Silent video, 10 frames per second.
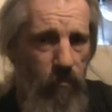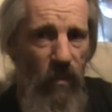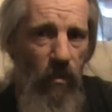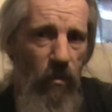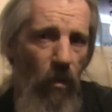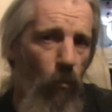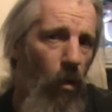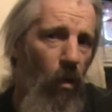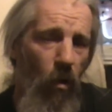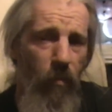Do you know
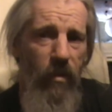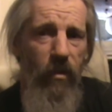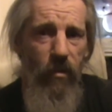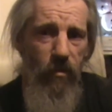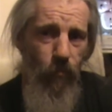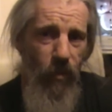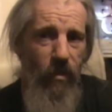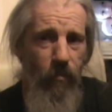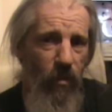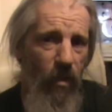what, hop additions and when to
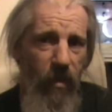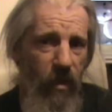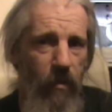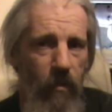put them in.